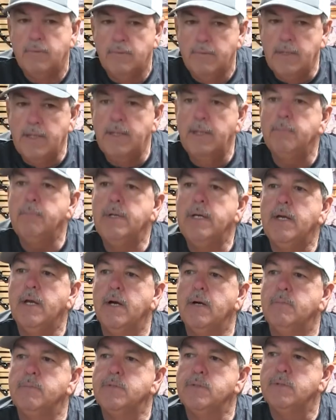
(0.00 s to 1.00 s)
then it
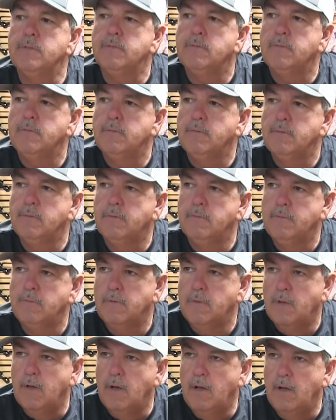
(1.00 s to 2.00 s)
becomes
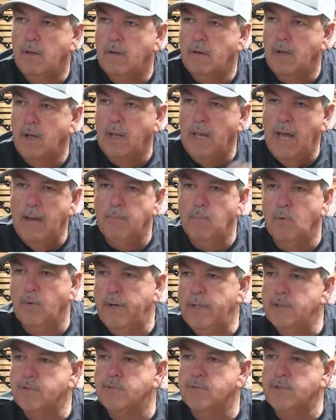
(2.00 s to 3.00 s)
a lot more
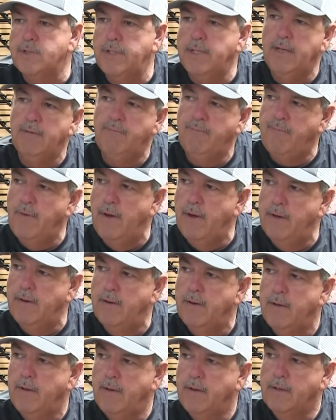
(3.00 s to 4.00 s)
interesting and
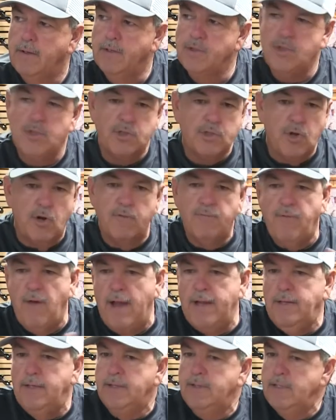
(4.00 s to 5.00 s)
fun because you start
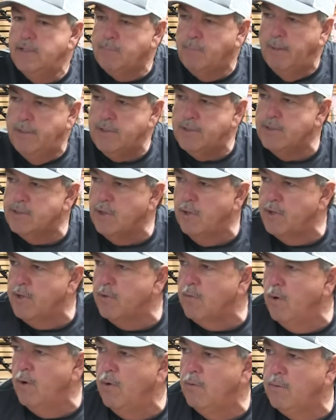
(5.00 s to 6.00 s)
finding these places on
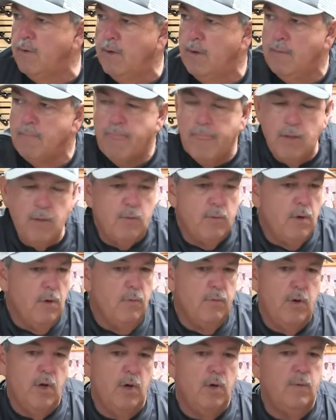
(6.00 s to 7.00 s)
your own. You
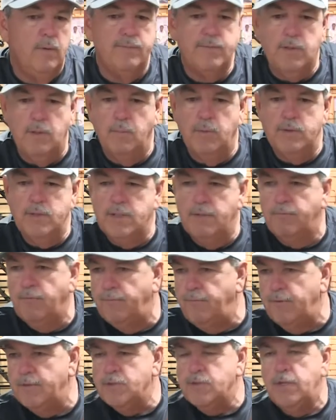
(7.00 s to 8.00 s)
don't know if someone's ever
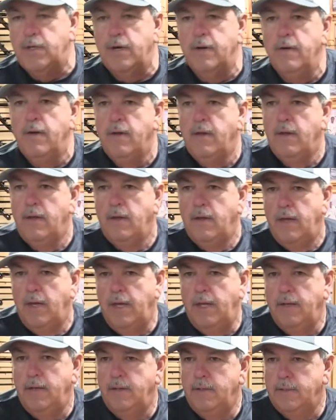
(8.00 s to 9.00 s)
fished there,
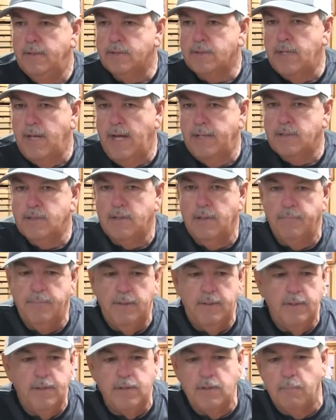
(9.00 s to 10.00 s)
and it's not
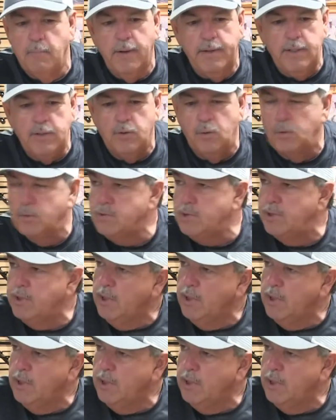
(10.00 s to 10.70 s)
something that your buddy told you